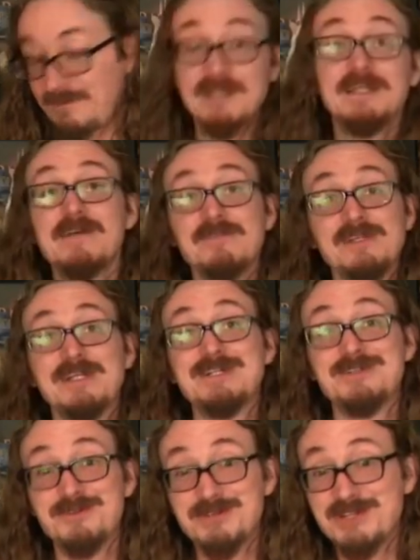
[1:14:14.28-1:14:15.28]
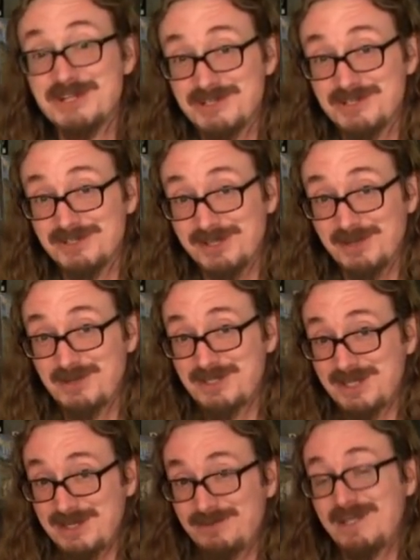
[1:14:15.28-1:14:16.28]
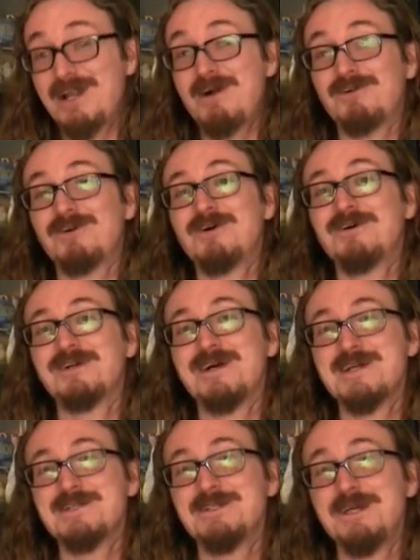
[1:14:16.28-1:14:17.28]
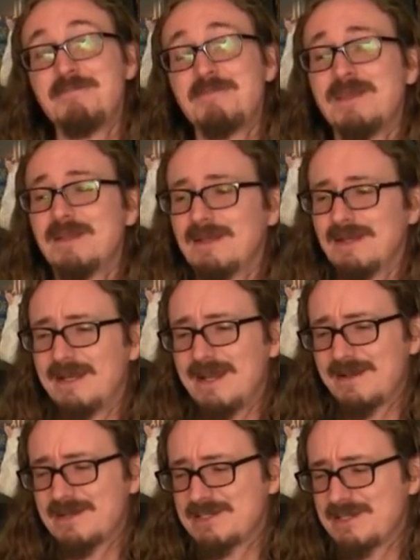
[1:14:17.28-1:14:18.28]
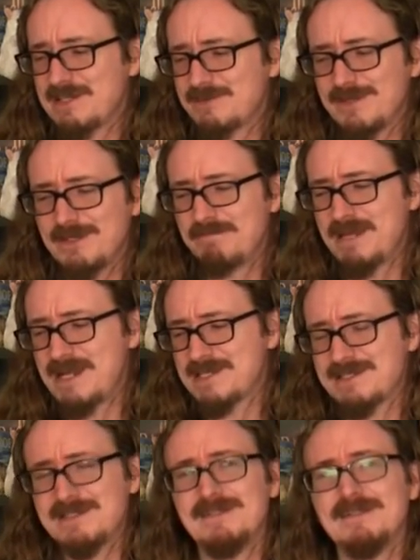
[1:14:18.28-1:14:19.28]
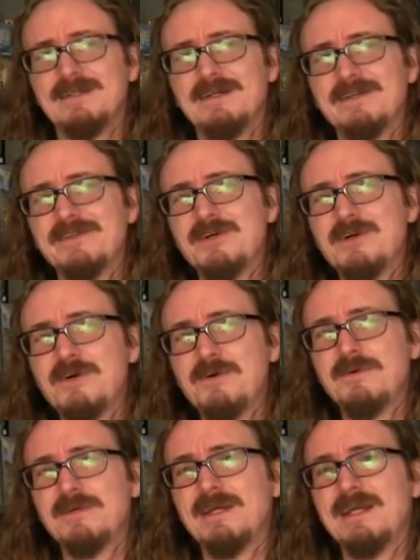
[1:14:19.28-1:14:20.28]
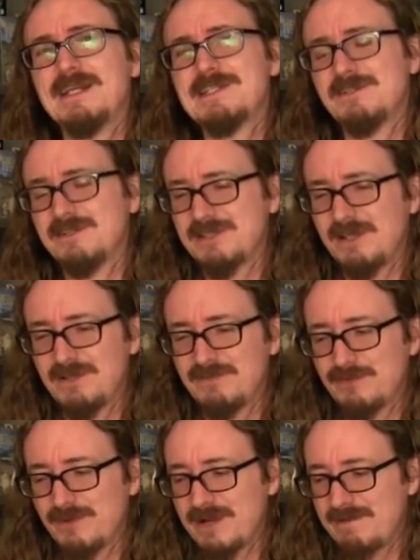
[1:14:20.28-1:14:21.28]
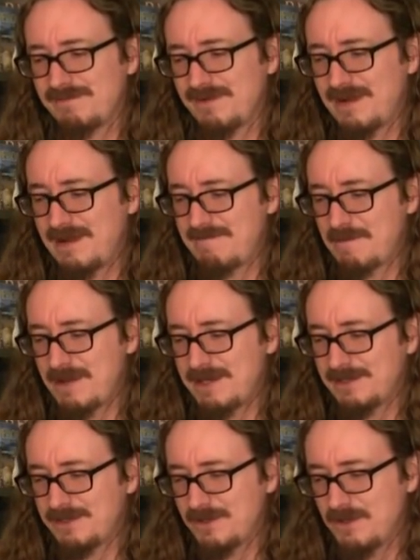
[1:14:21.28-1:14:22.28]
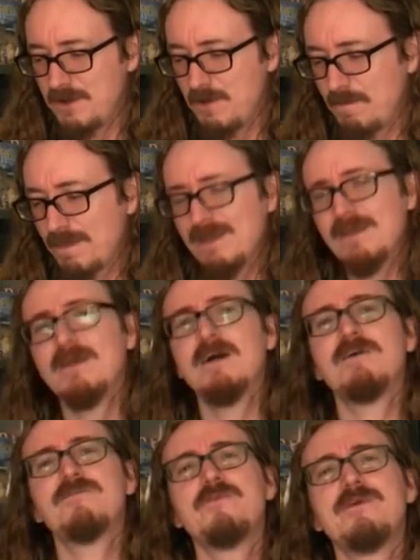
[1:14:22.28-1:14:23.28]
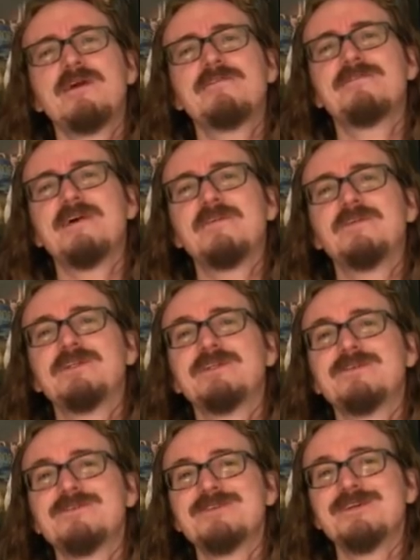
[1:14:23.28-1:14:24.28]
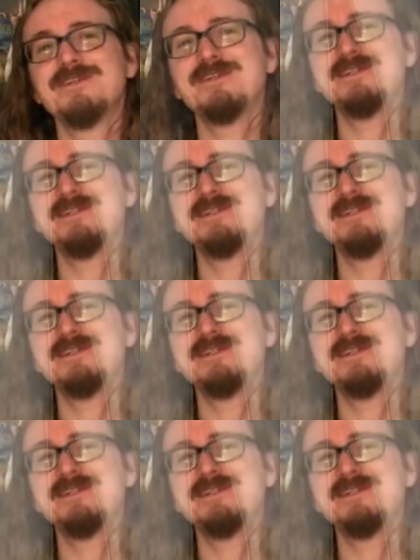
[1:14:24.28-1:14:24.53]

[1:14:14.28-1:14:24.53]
it definitely gets your attention, shall we say, with that alcohol content. I'm not going to say it's one of the best, uh, though. I guess on a scale of four out of five, I might go a four out of five drinking horns on